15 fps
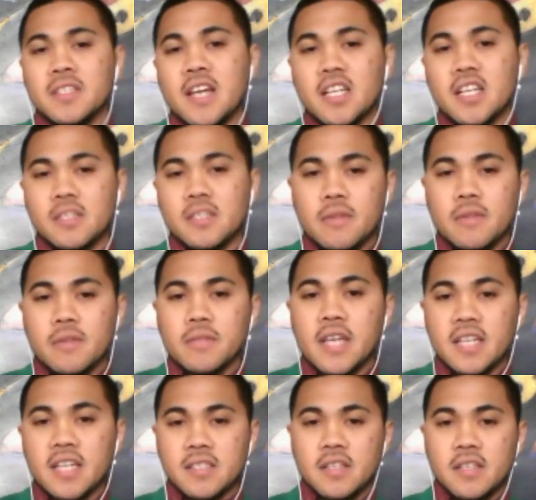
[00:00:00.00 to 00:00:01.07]
tax from
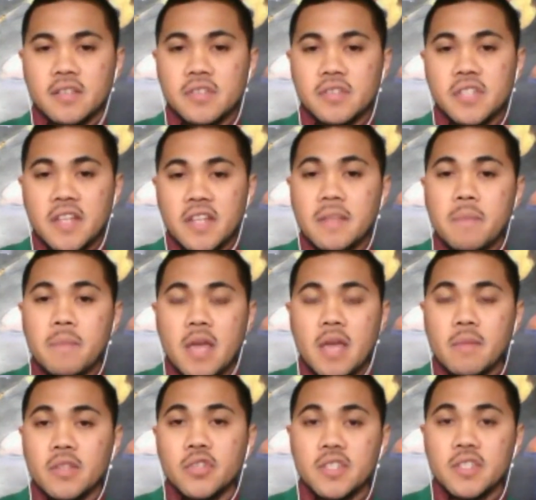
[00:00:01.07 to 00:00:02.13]
guests and send the
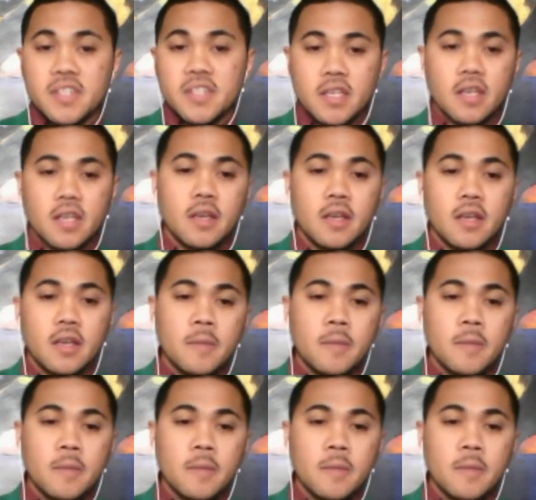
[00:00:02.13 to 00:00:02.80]
payment to the city.